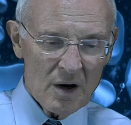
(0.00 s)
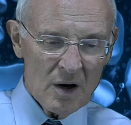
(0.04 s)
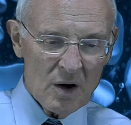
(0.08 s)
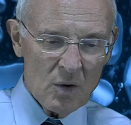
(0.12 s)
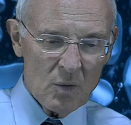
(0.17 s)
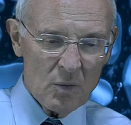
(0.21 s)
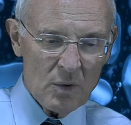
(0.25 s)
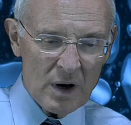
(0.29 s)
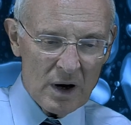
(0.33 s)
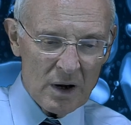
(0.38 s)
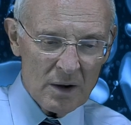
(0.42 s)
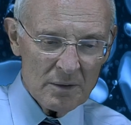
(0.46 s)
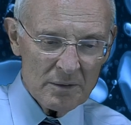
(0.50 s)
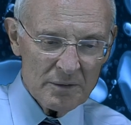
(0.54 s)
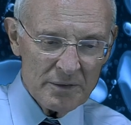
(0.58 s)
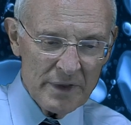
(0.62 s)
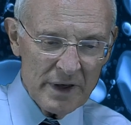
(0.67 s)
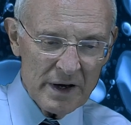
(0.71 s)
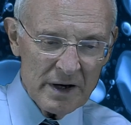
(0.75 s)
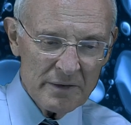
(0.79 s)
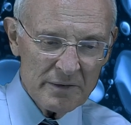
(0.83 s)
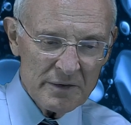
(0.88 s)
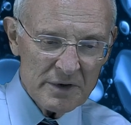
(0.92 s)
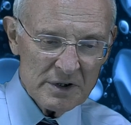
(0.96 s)
Well,
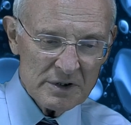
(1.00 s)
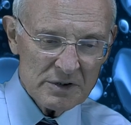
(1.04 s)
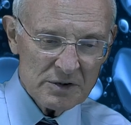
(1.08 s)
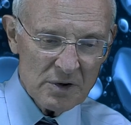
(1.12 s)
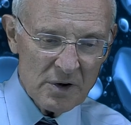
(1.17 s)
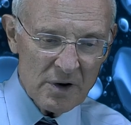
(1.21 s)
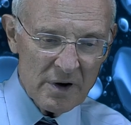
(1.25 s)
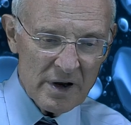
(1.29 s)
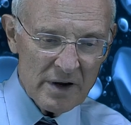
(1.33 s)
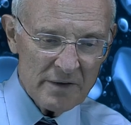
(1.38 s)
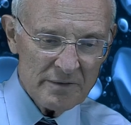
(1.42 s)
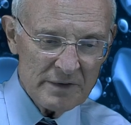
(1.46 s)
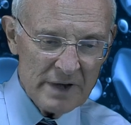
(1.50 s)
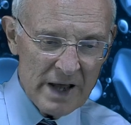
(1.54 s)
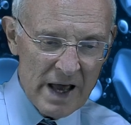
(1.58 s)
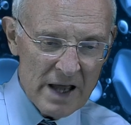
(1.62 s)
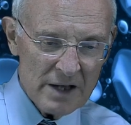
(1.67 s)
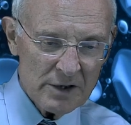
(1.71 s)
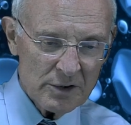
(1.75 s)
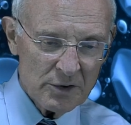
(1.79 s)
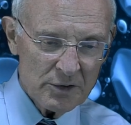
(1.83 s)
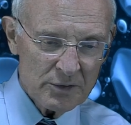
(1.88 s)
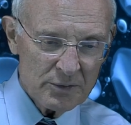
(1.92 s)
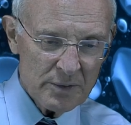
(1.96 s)
think of the story of
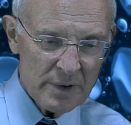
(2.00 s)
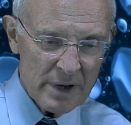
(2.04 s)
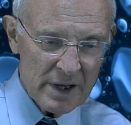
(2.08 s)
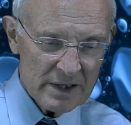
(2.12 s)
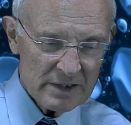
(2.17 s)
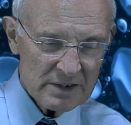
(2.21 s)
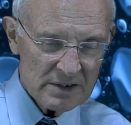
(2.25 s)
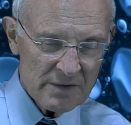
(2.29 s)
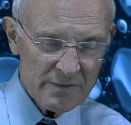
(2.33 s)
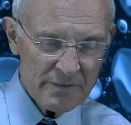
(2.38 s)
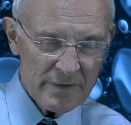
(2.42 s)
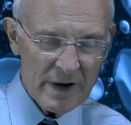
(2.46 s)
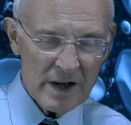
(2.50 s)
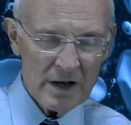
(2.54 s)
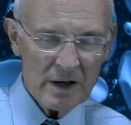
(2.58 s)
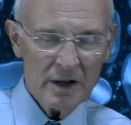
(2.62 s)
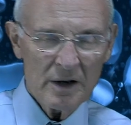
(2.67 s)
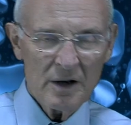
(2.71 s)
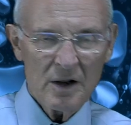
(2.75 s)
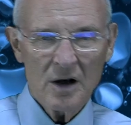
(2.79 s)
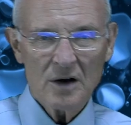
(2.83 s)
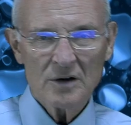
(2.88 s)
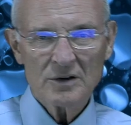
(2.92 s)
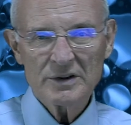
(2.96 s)
Daniel 3. It's a fairly
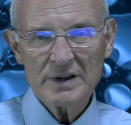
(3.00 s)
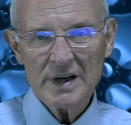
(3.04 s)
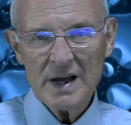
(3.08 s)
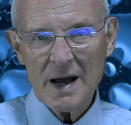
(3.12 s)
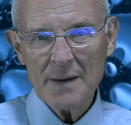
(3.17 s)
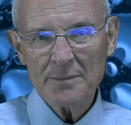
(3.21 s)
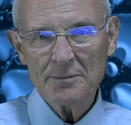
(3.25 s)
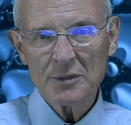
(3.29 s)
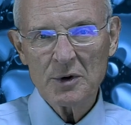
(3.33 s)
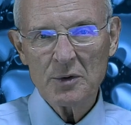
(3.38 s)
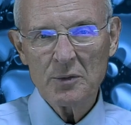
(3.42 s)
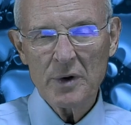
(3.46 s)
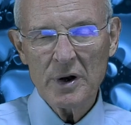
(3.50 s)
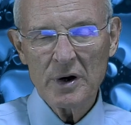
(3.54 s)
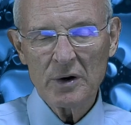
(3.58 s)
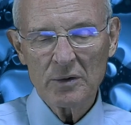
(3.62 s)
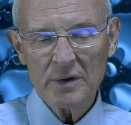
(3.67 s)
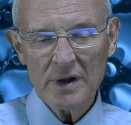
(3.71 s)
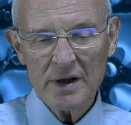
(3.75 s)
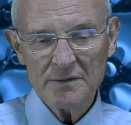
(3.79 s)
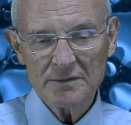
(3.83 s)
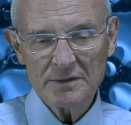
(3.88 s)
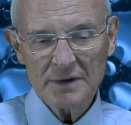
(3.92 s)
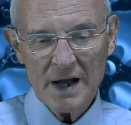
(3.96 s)
long chapter. We don't
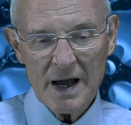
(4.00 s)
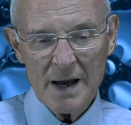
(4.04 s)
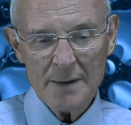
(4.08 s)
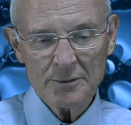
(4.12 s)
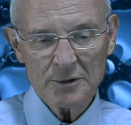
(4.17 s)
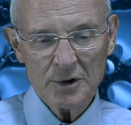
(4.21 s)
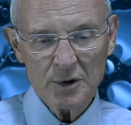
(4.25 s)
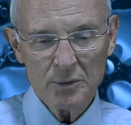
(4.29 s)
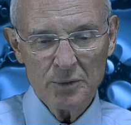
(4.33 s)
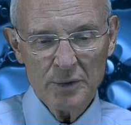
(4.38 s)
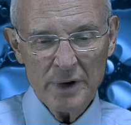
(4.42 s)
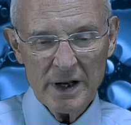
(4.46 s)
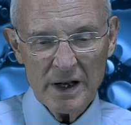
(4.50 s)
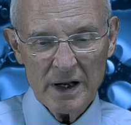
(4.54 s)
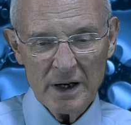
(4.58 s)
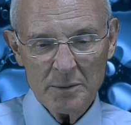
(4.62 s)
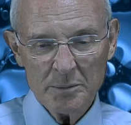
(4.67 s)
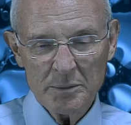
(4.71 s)
have time to read it.